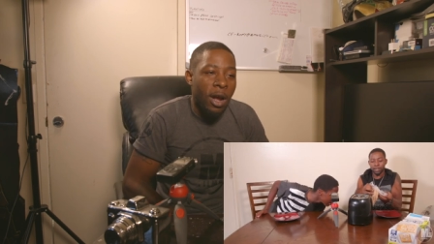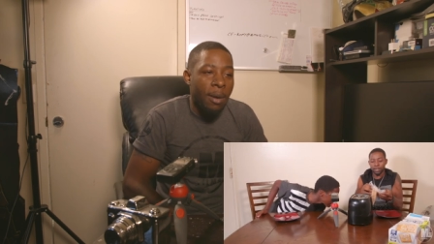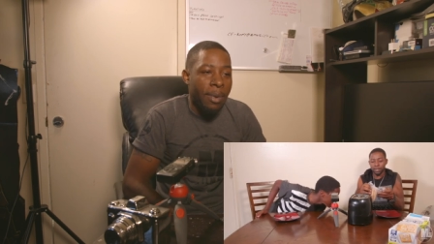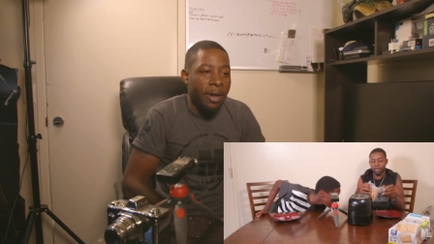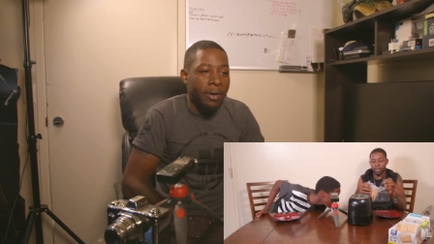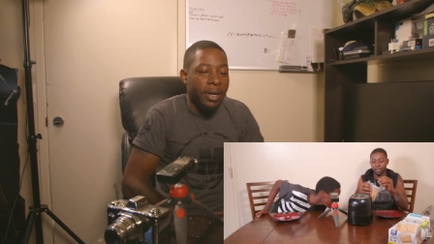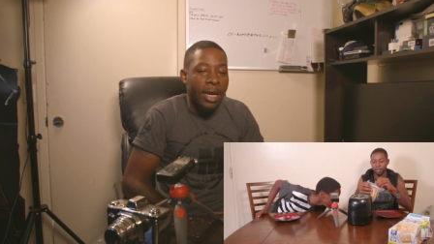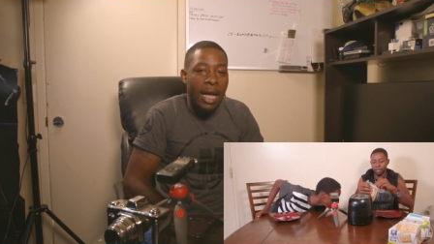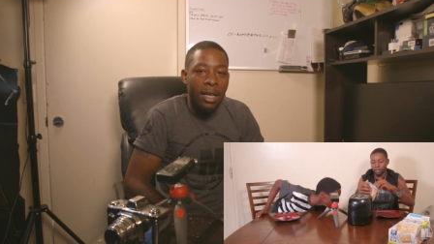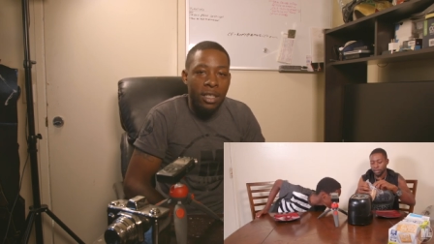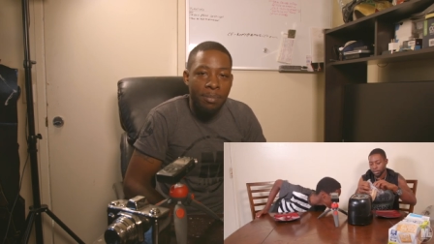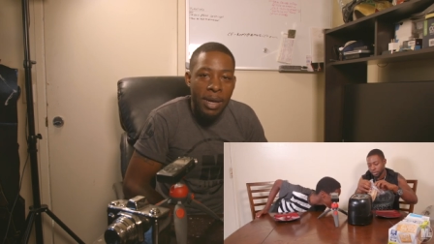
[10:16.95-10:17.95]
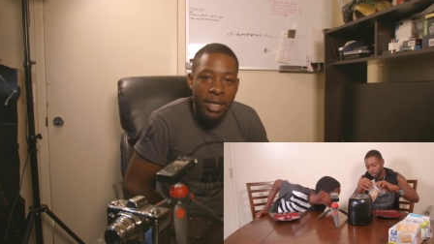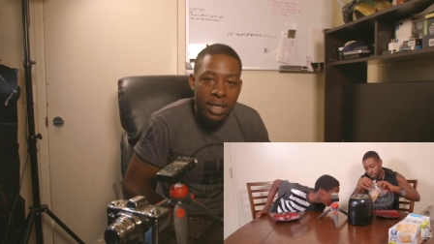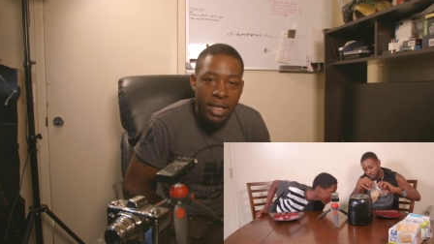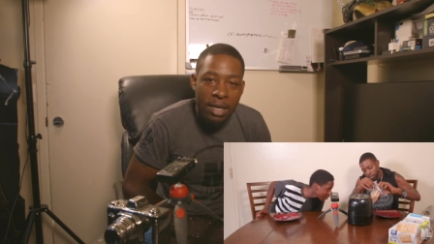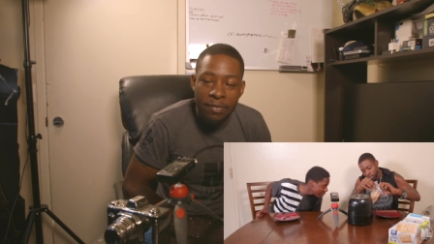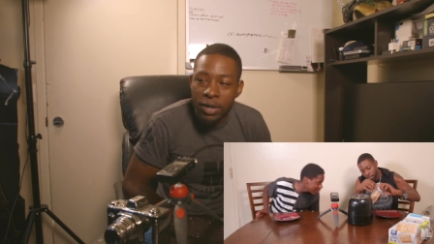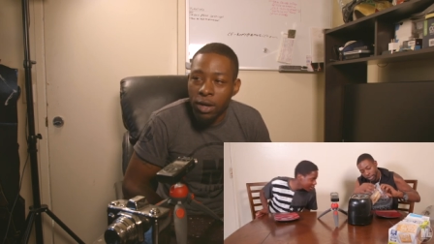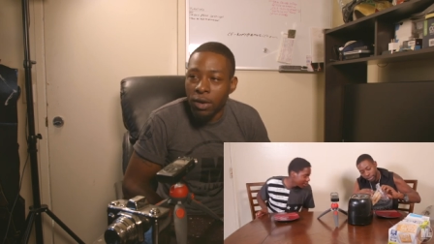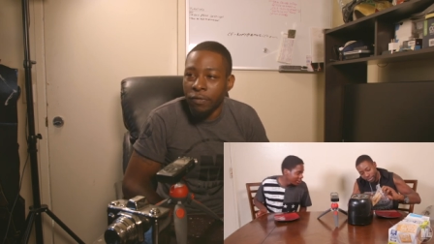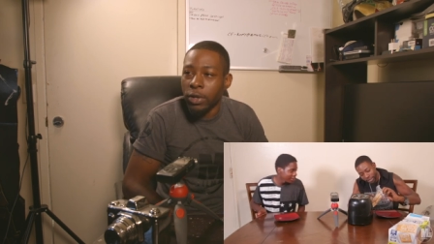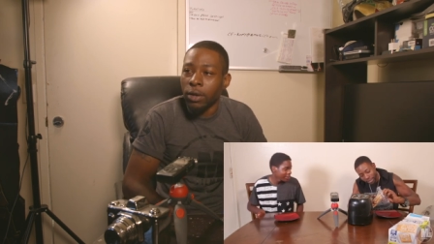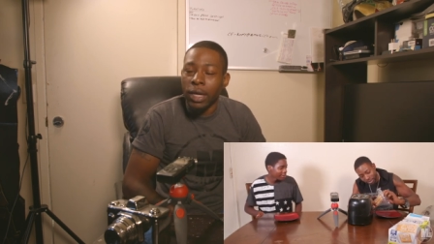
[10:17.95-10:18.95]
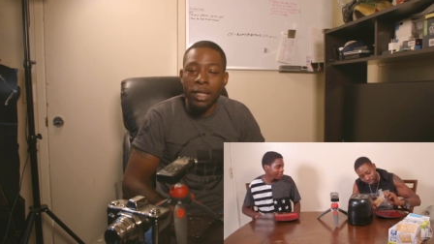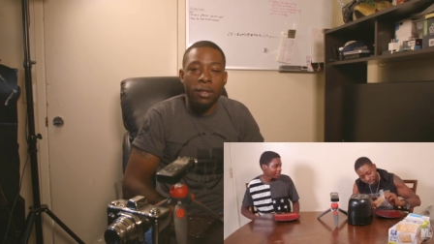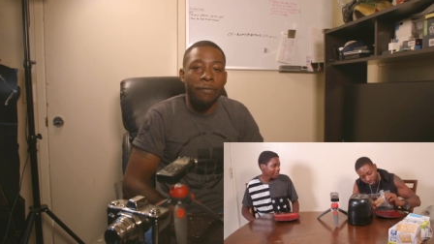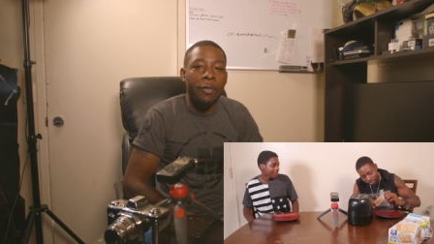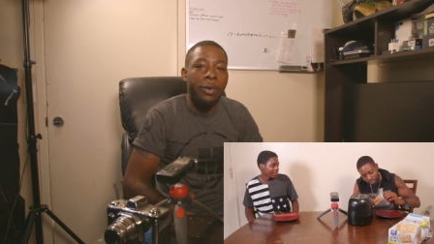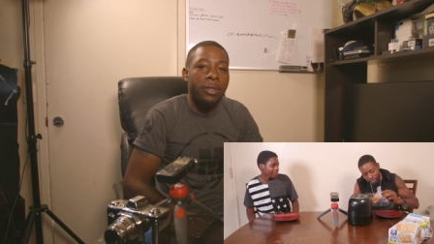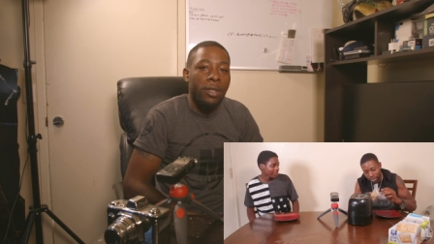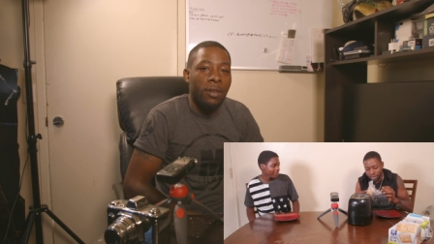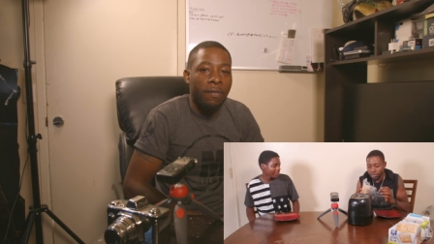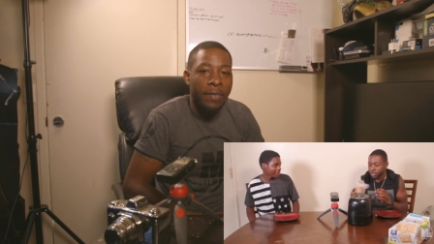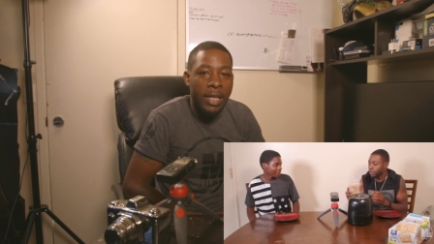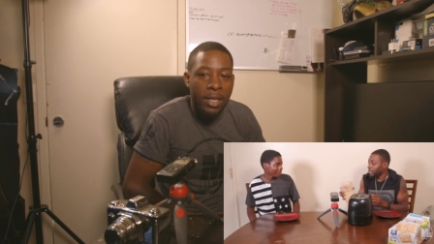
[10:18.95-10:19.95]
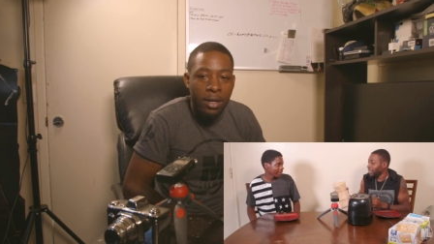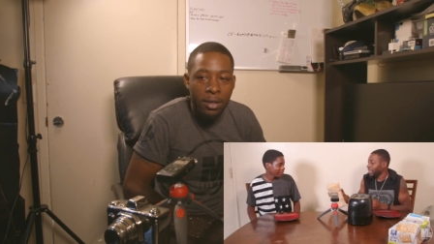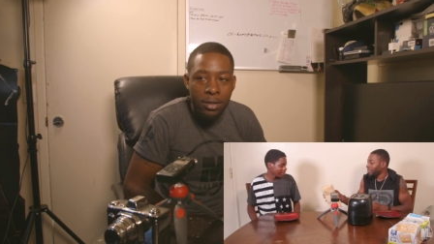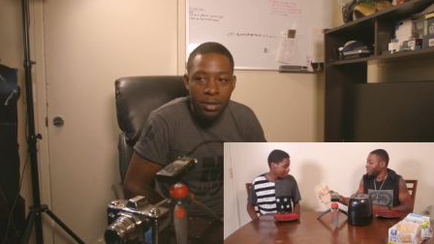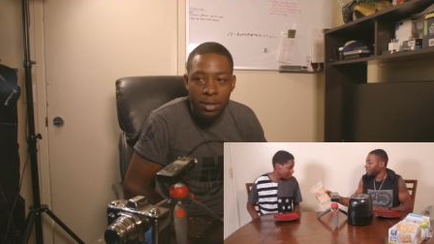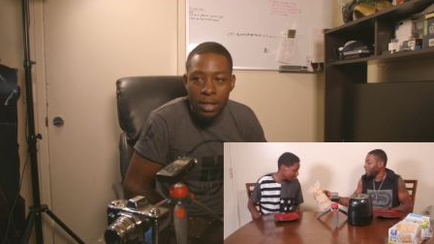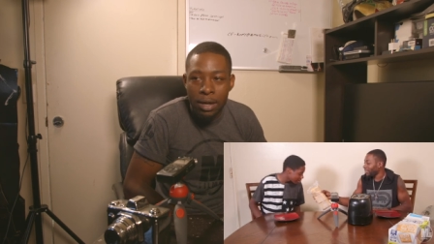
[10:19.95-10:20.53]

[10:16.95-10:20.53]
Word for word: way better than I expected, even though if you go look at the views of those videos,